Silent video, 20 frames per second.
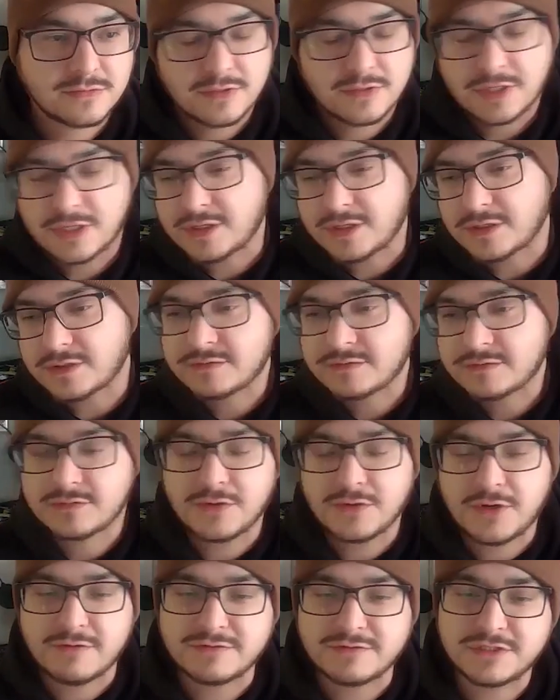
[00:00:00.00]

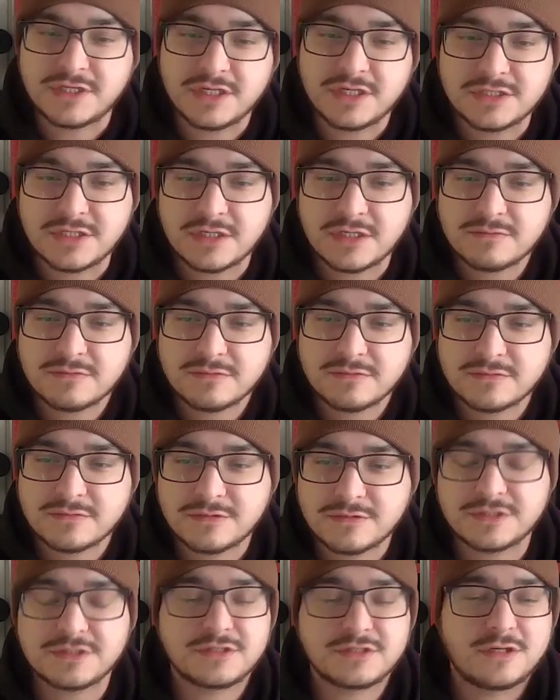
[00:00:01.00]
Don't have a stage name.
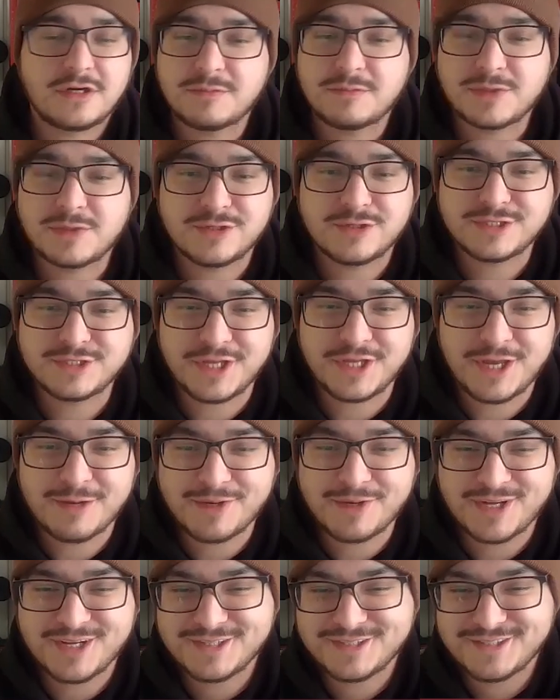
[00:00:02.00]
Just call me Chris Nab,
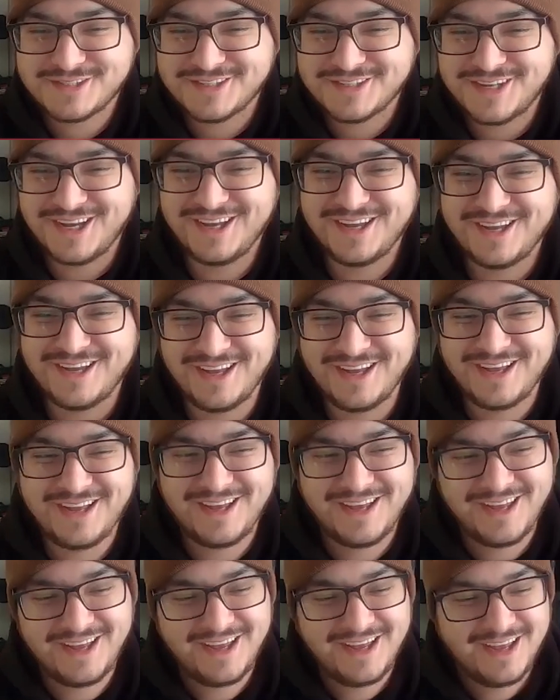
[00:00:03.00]
I guess.
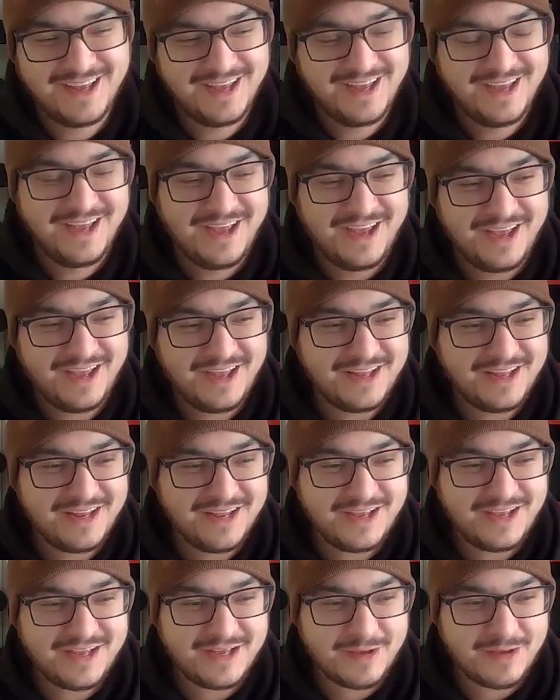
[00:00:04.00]
And
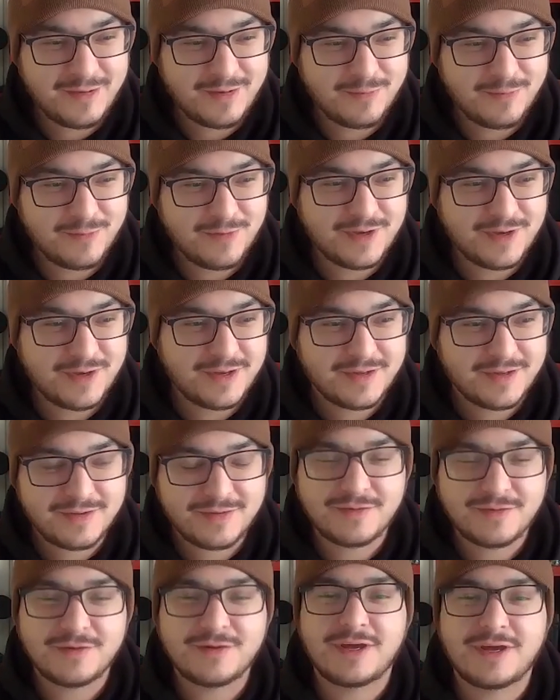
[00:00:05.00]
yeah,
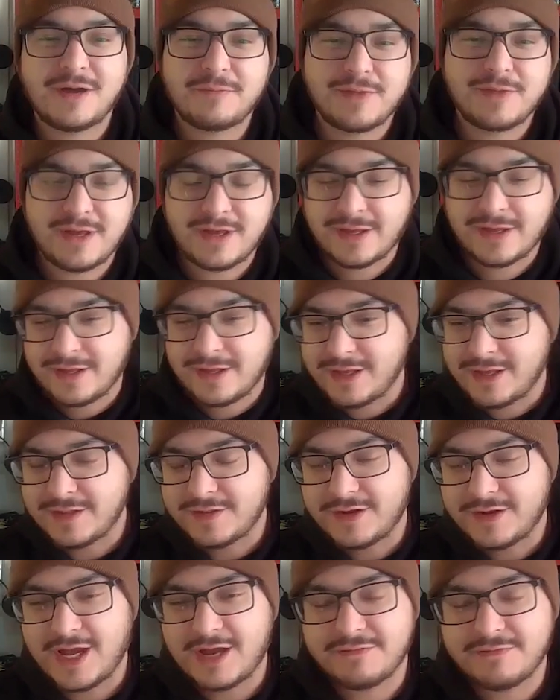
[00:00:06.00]
I'm the
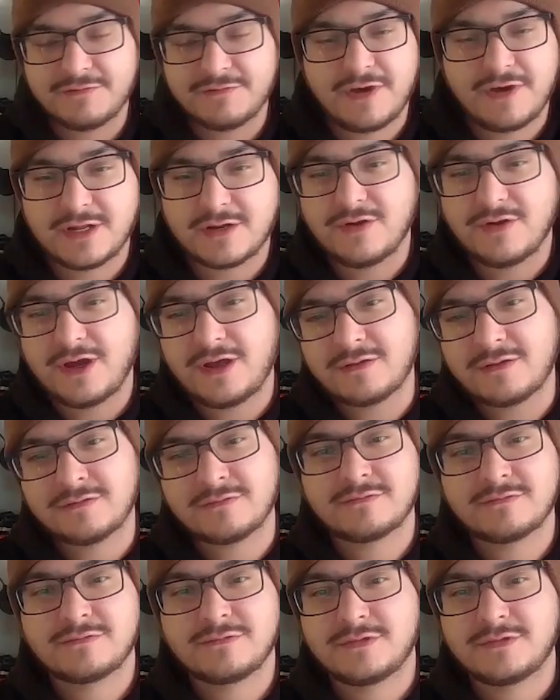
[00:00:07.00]
other half of Violent Ground.
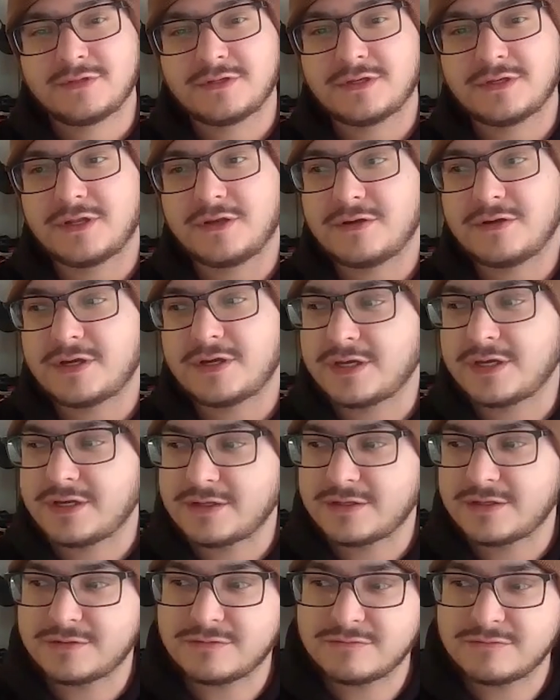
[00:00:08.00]

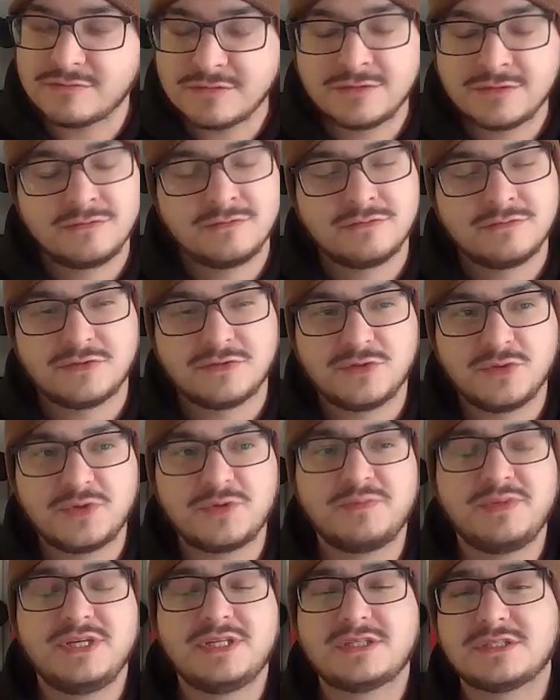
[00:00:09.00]
I do the
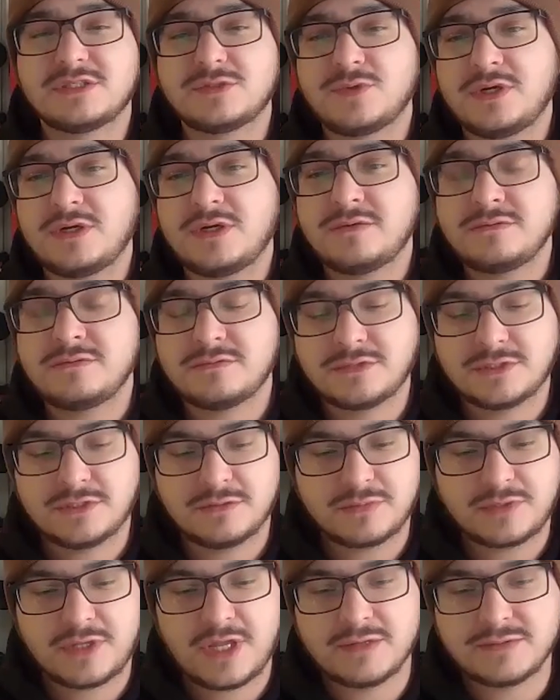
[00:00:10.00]
beats as well.
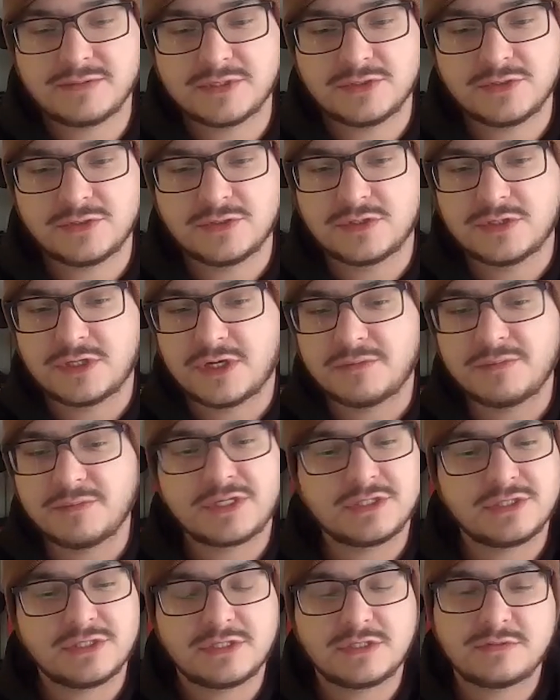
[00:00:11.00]
Sometimes I do
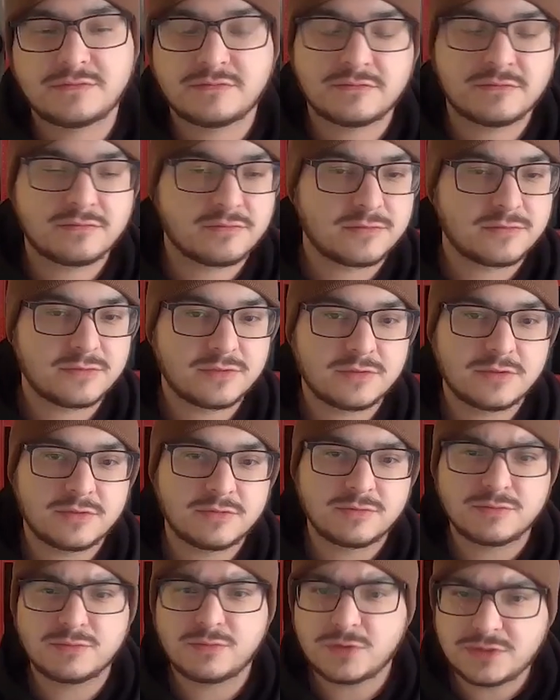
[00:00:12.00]
mixing,
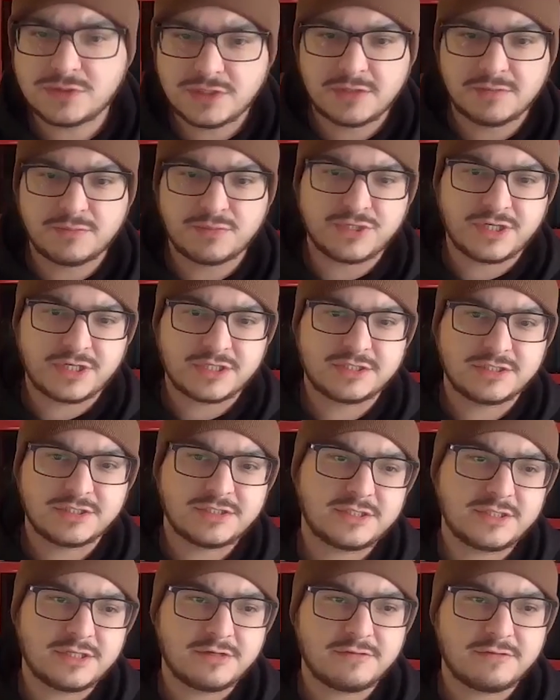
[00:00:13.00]
most of the production
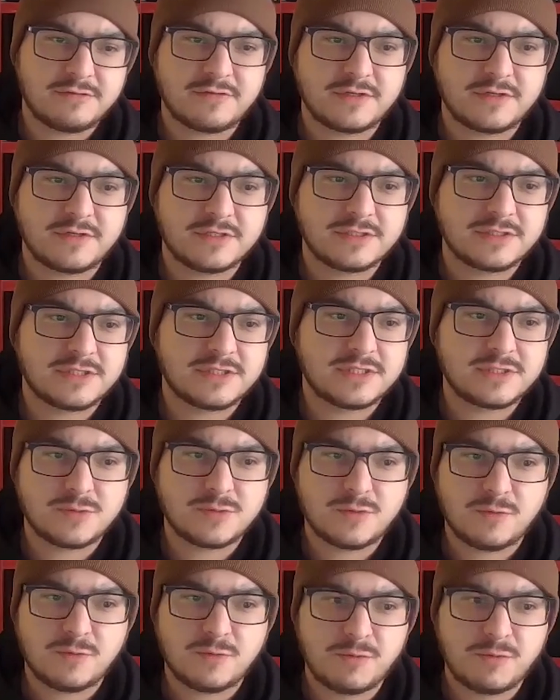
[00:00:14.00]
and stuff, because that's what we've been doing